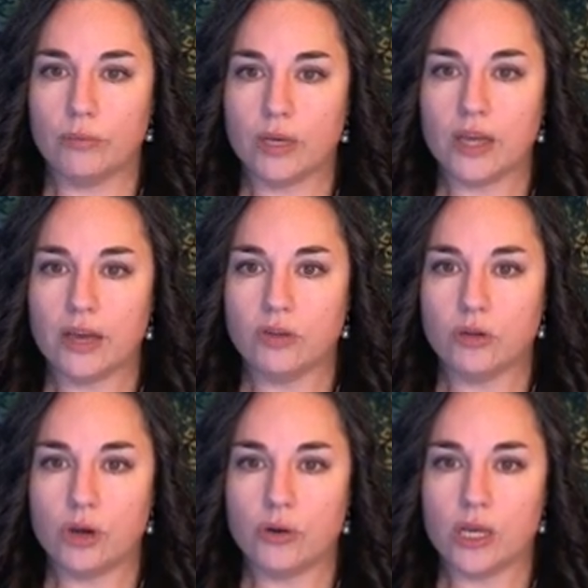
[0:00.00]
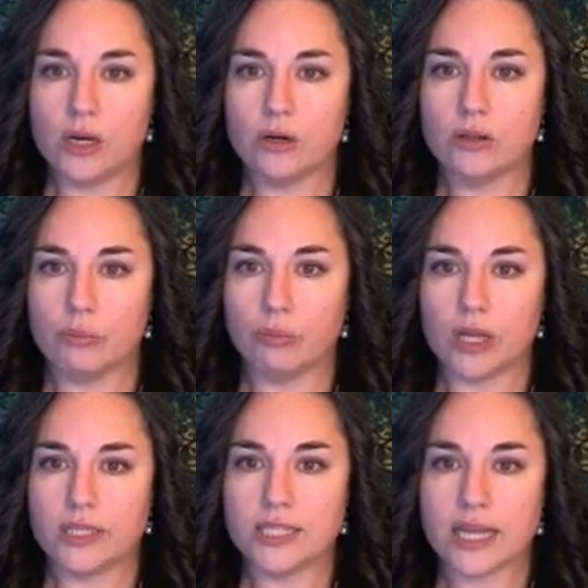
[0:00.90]
going to have you note here the
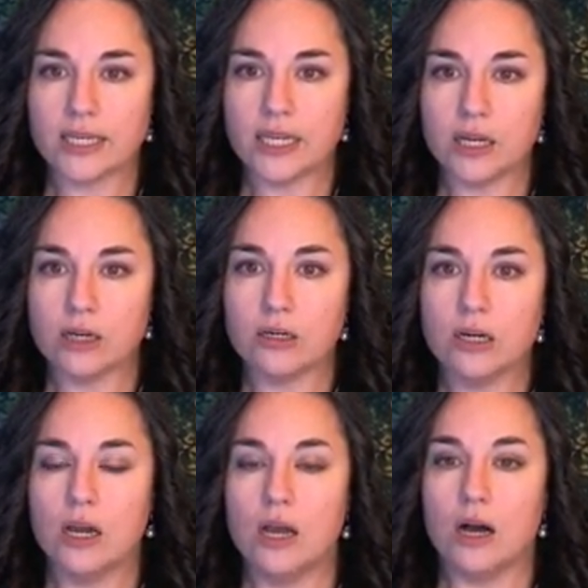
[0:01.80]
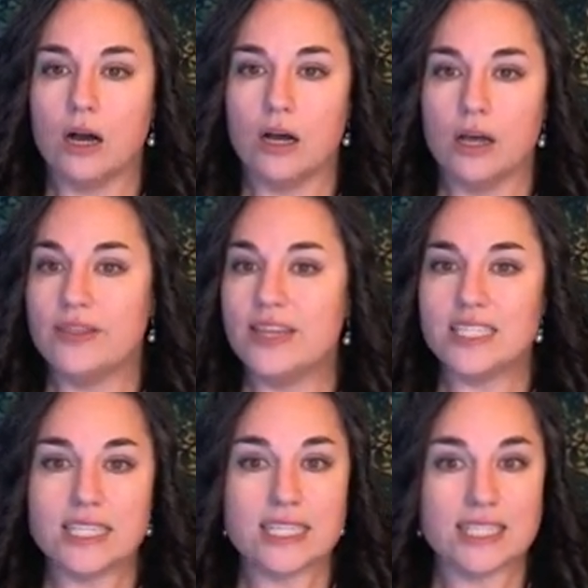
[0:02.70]
plus sign here.
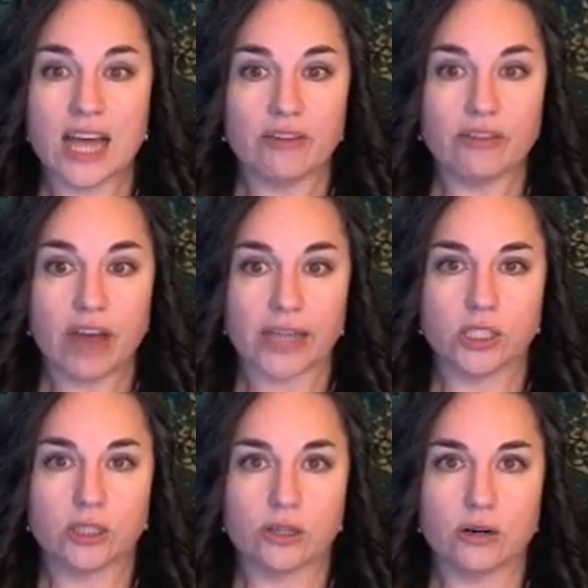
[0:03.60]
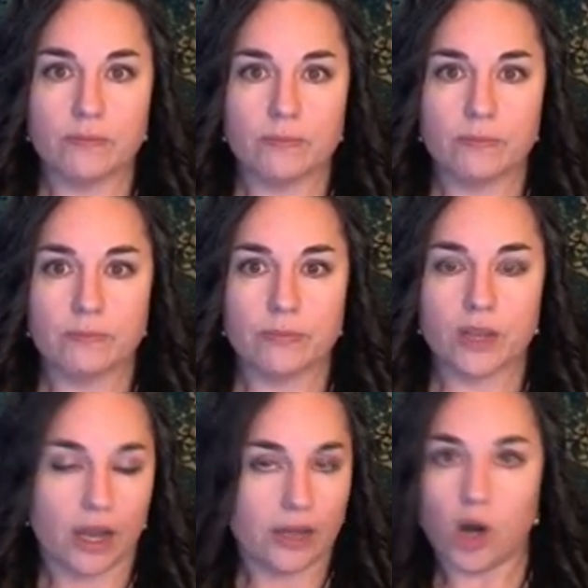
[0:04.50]
This does not factor
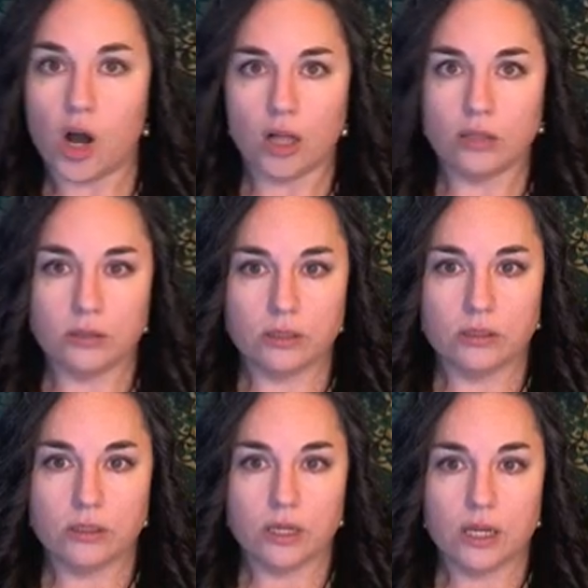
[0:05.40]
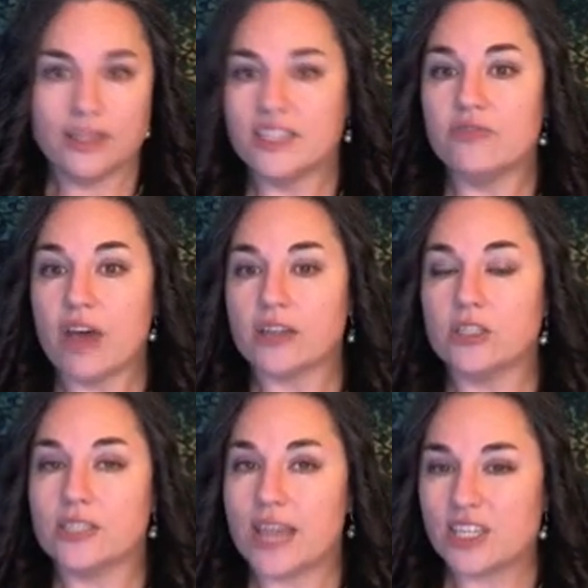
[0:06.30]
at all. This
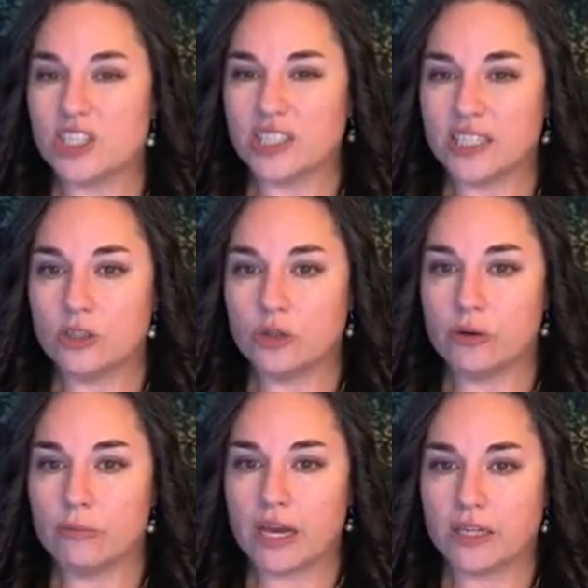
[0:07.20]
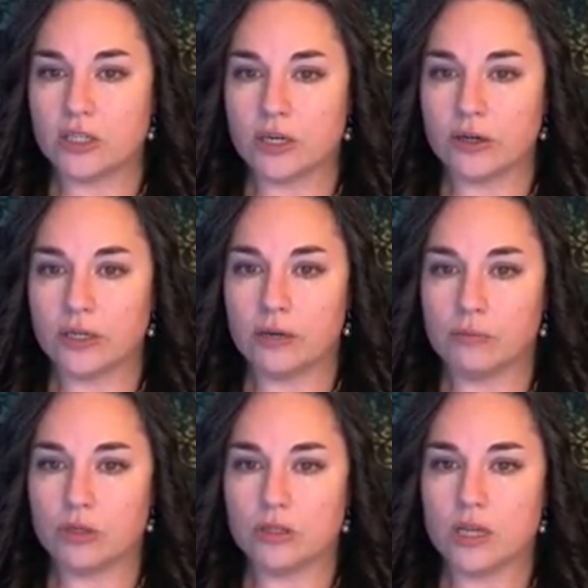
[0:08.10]
factors actually into imaginary
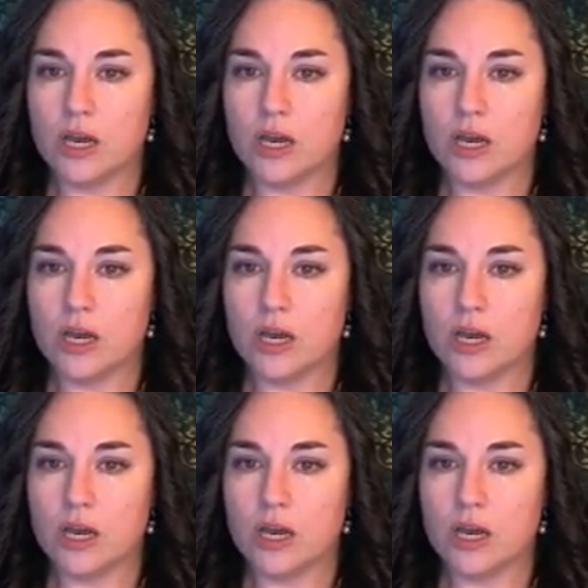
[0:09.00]
numbers.